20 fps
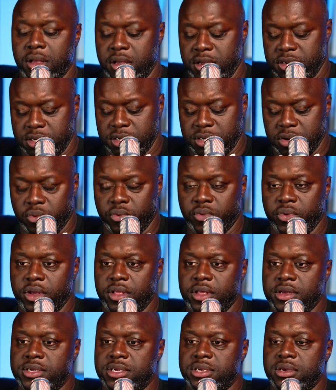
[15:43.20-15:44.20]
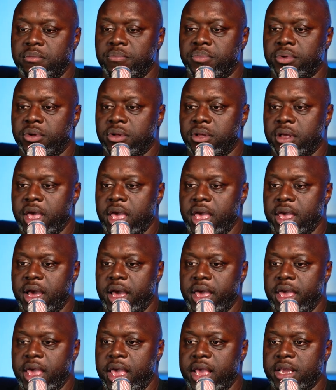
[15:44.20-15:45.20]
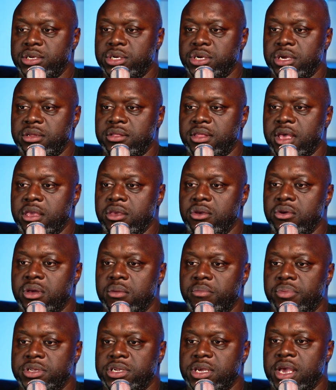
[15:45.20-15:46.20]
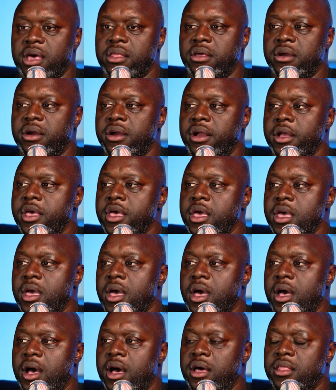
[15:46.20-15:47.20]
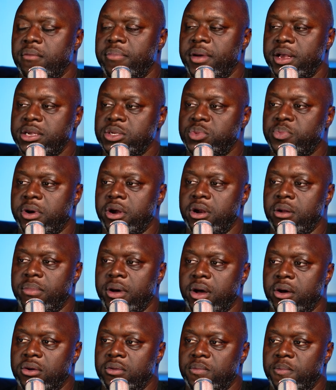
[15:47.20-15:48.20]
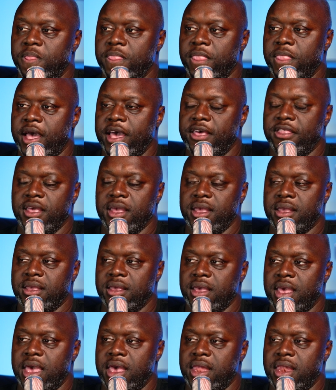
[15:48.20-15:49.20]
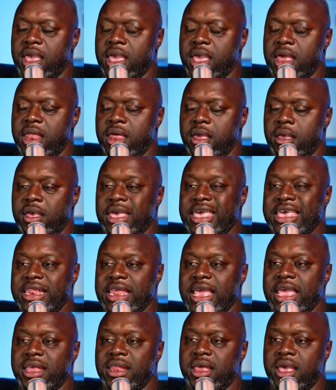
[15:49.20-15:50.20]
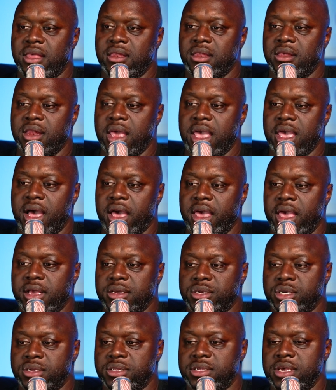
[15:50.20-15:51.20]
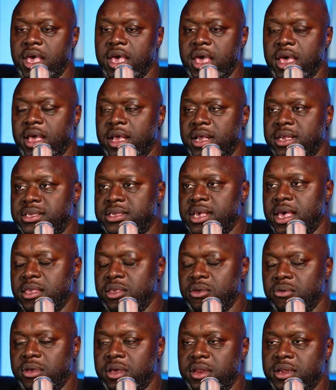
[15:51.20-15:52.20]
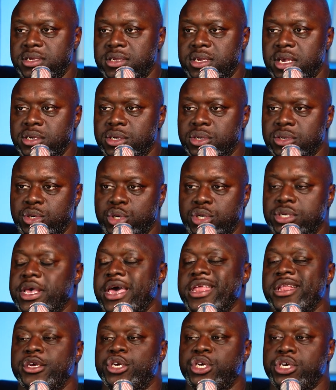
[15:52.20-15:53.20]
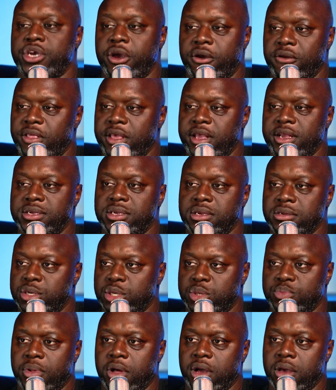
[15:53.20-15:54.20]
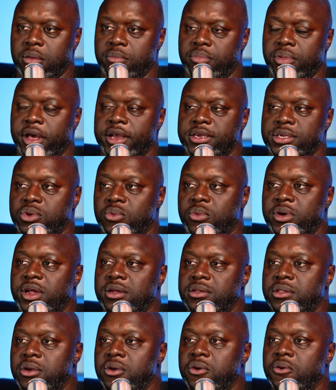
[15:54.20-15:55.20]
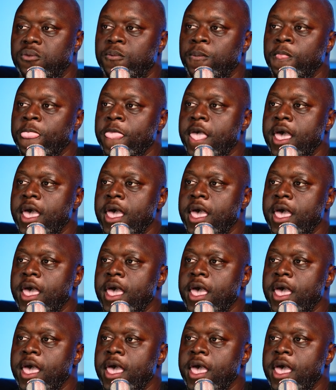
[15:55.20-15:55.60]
this is a really simple AI agent that you can put together. Uh, the best part about I think N8, N8N and AI agents is that you can essentially just kind of share these and just plug and play. So what I'll do